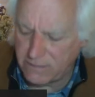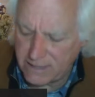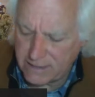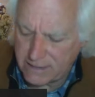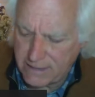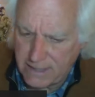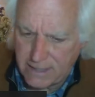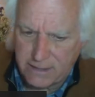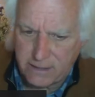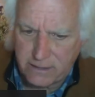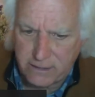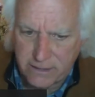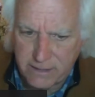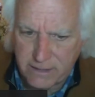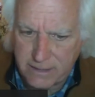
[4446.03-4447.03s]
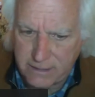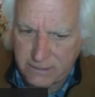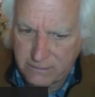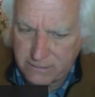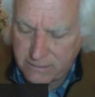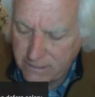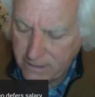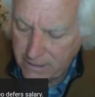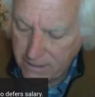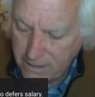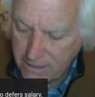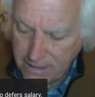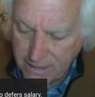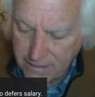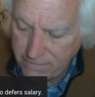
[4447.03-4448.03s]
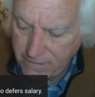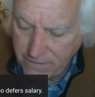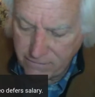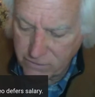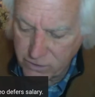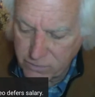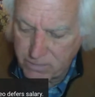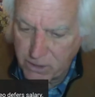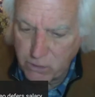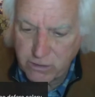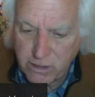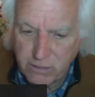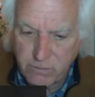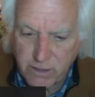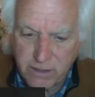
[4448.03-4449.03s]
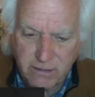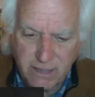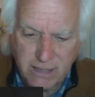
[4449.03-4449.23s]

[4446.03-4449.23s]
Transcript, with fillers: That's not her title. I've never spoken with her.